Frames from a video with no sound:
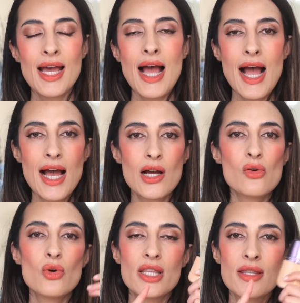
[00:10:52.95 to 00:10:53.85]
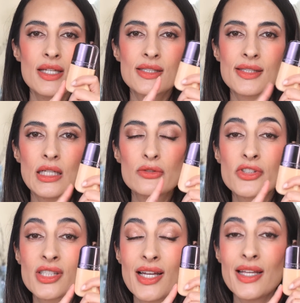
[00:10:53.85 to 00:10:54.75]
how this
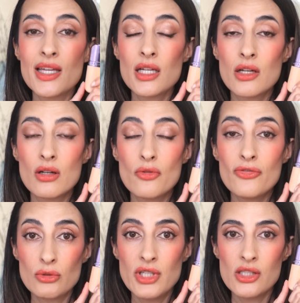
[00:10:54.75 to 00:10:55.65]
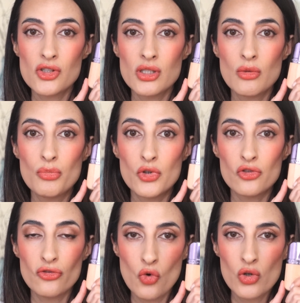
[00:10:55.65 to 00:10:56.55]
self-setting foundation
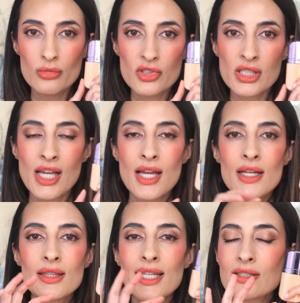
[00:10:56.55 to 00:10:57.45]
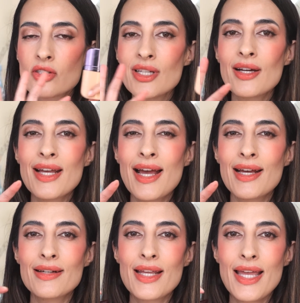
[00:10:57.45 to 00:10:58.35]
performs. Let's not
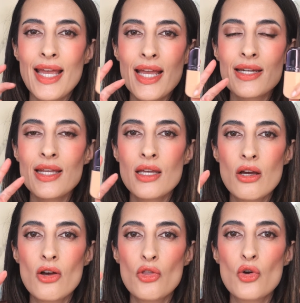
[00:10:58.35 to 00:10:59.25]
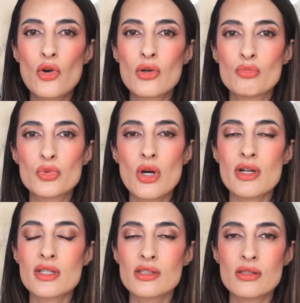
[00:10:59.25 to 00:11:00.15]
add any other
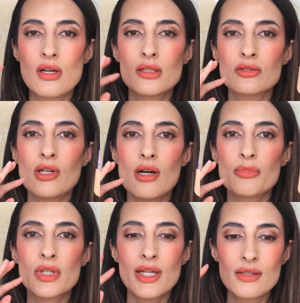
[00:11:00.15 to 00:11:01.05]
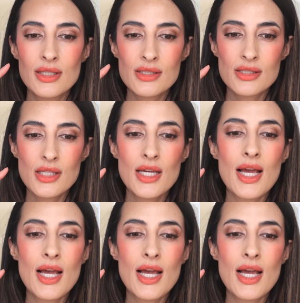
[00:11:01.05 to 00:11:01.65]
products on top and let's see